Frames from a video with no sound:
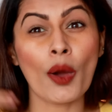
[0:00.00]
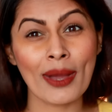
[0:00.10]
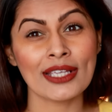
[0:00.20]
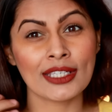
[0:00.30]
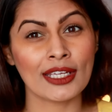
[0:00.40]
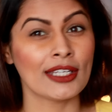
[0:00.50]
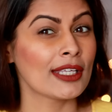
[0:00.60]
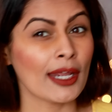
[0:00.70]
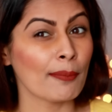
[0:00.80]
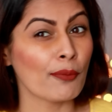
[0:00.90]
Now my skin
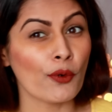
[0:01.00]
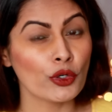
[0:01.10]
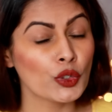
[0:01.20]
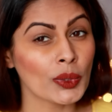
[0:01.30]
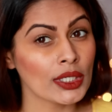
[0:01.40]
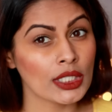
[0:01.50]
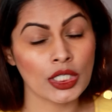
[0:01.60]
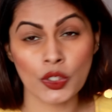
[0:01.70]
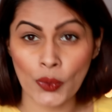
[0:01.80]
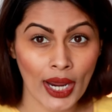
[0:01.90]
is getting more
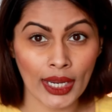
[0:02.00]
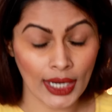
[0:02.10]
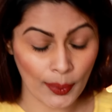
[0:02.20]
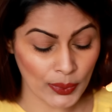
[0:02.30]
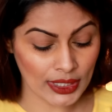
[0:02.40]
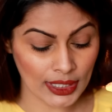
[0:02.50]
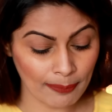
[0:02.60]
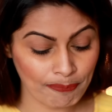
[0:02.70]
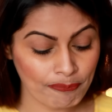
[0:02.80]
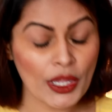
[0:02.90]
towards dry, I would say.